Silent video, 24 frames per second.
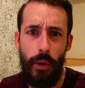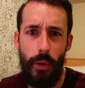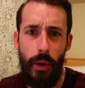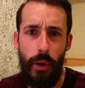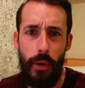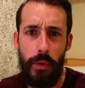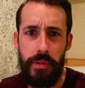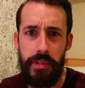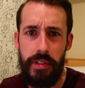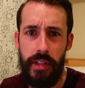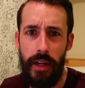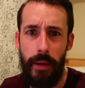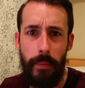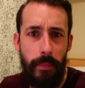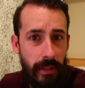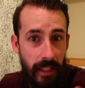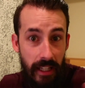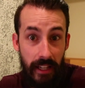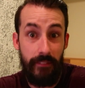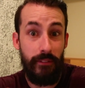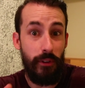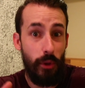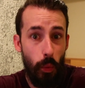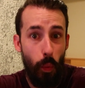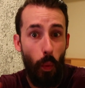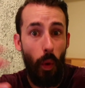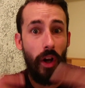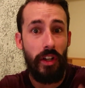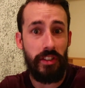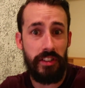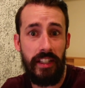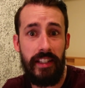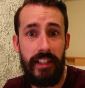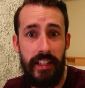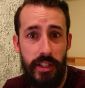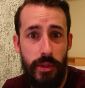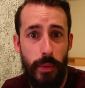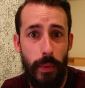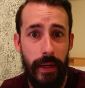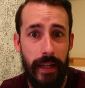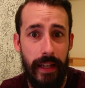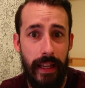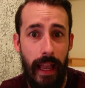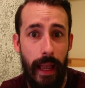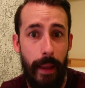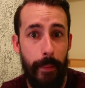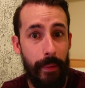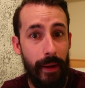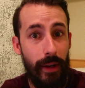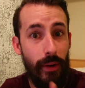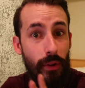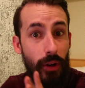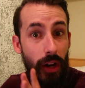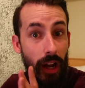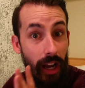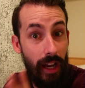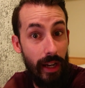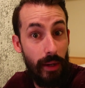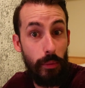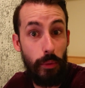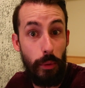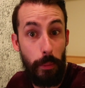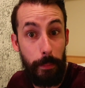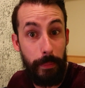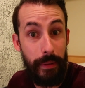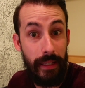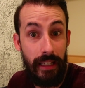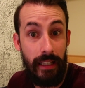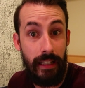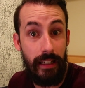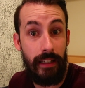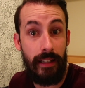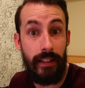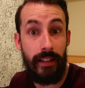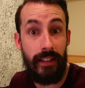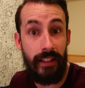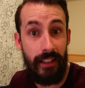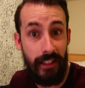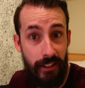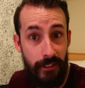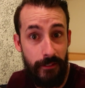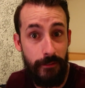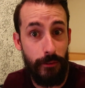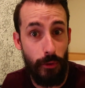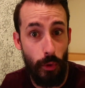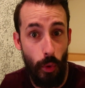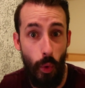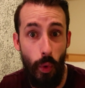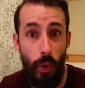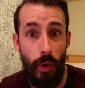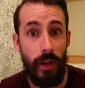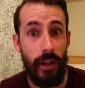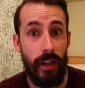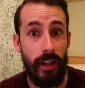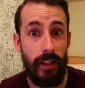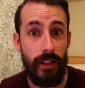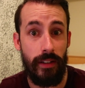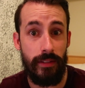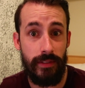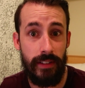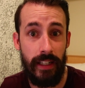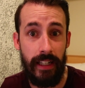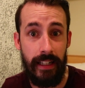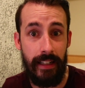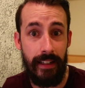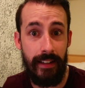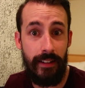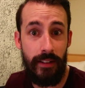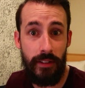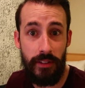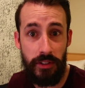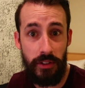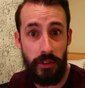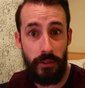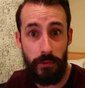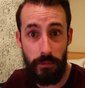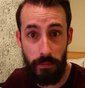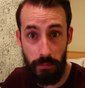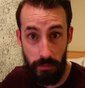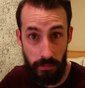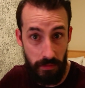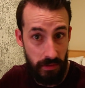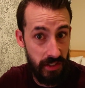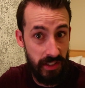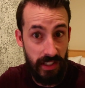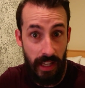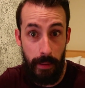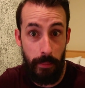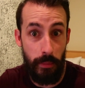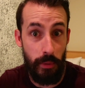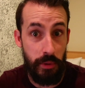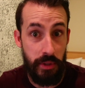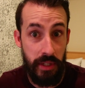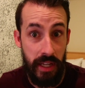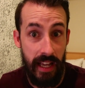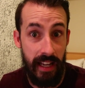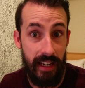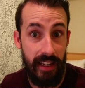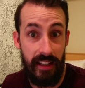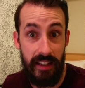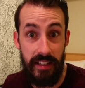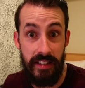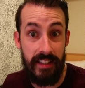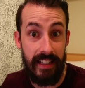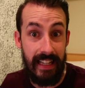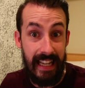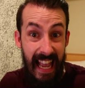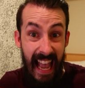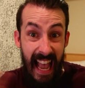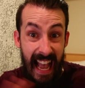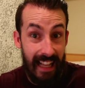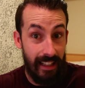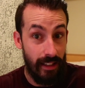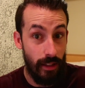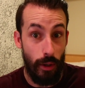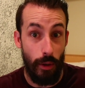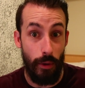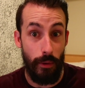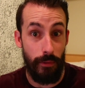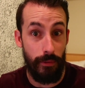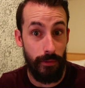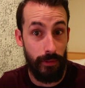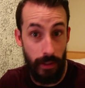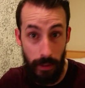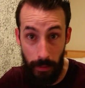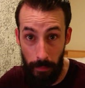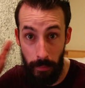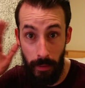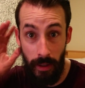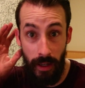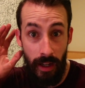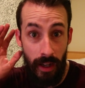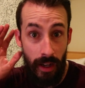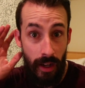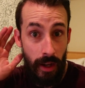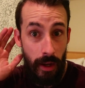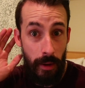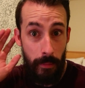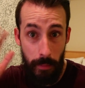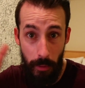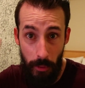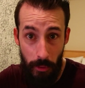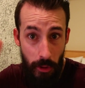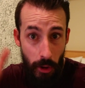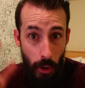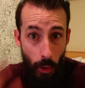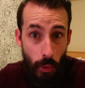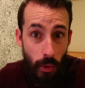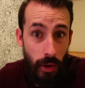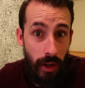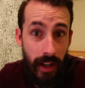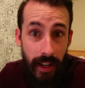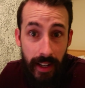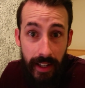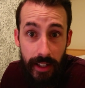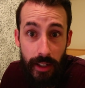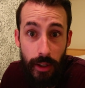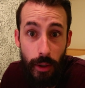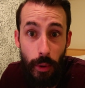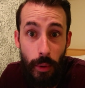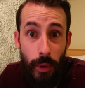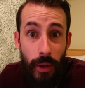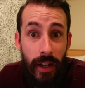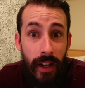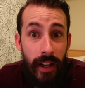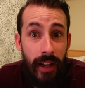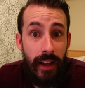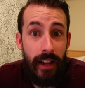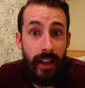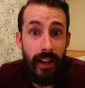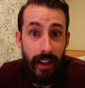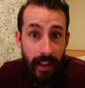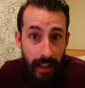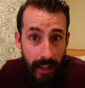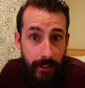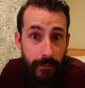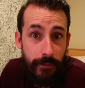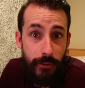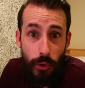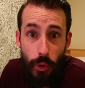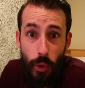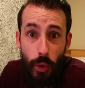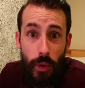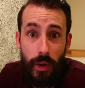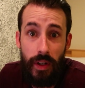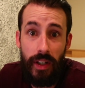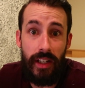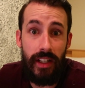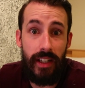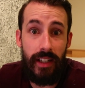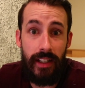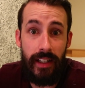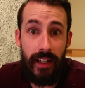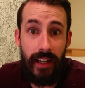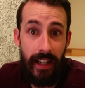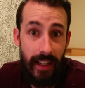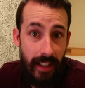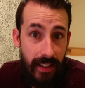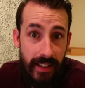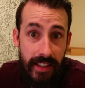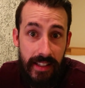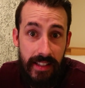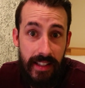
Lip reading: goes up. Like if you're watching this when it came out, I will be in Fukuoka right now. So simultaneously hello from both Hokkaido and Fukuoka at the